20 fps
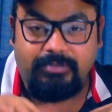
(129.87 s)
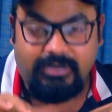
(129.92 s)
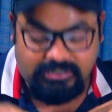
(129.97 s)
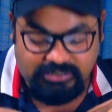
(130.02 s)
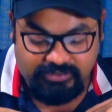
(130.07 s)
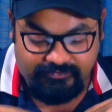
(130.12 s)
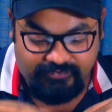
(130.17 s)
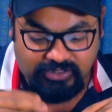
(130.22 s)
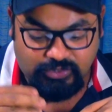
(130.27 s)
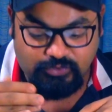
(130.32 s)

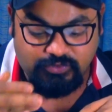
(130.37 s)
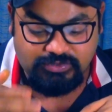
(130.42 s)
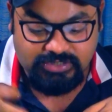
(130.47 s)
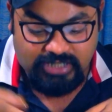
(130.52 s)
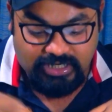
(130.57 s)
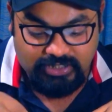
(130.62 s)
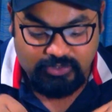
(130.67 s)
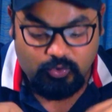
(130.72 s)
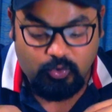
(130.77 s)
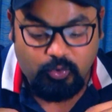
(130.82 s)
but when you
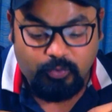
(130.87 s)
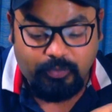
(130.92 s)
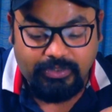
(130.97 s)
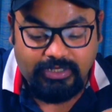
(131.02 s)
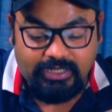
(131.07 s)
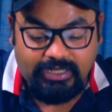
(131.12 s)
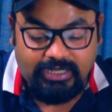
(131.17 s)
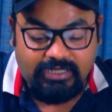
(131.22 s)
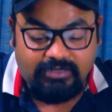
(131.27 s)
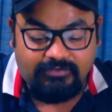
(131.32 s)
start
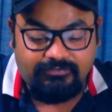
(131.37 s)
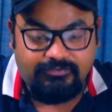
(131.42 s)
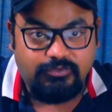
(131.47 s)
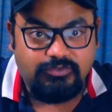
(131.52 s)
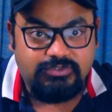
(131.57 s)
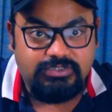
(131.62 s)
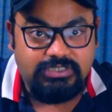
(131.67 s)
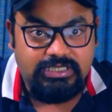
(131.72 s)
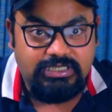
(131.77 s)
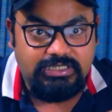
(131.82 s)
opening it, if
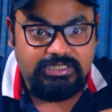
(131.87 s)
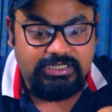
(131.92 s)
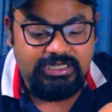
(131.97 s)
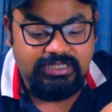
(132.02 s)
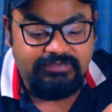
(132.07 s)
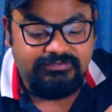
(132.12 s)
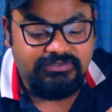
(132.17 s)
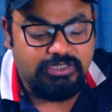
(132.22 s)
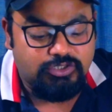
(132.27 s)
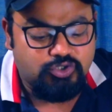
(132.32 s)
you see, the
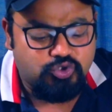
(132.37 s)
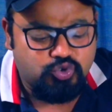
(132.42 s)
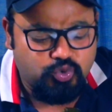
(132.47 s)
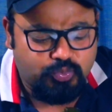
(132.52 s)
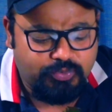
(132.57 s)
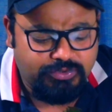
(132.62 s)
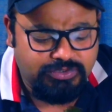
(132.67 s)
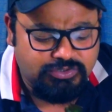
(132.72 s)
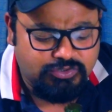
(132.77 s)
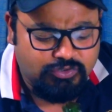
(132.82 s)
leaves are
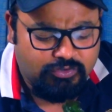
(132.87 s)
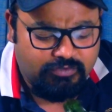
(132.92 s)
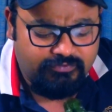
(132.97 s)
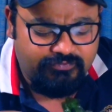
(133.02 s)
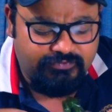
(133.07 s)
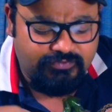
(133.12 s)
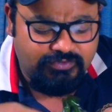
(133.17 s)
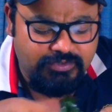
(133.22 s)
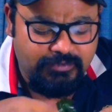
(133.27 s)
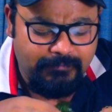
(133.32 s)
super
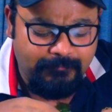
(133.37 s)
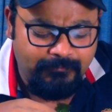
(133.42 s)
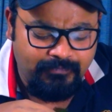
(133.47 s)
soft.